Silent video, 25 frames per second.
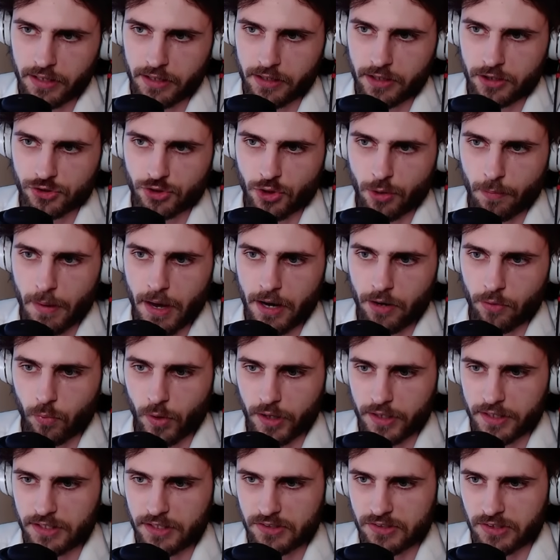because no matter
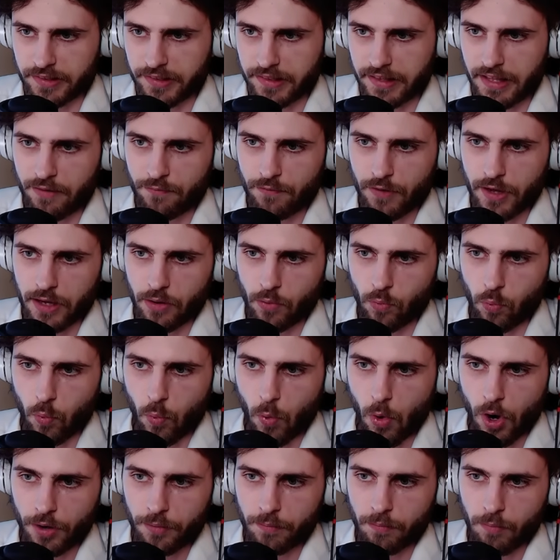what, he's living
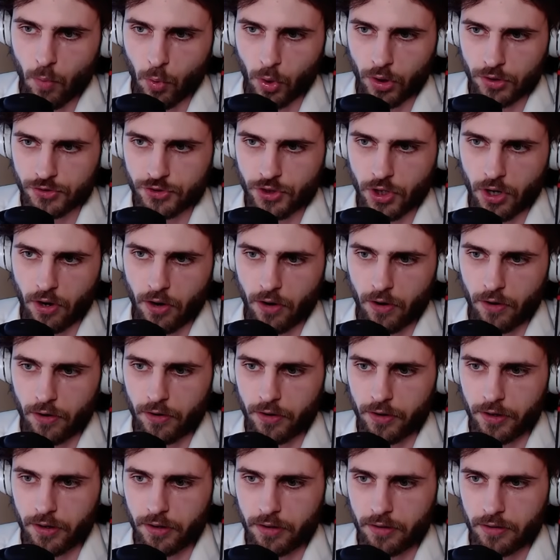1 more
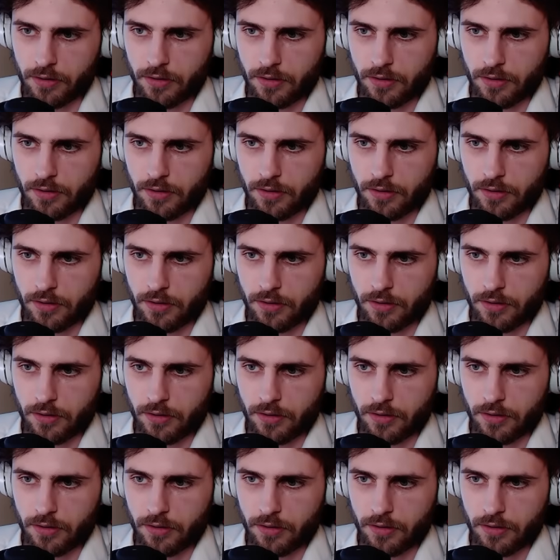turn.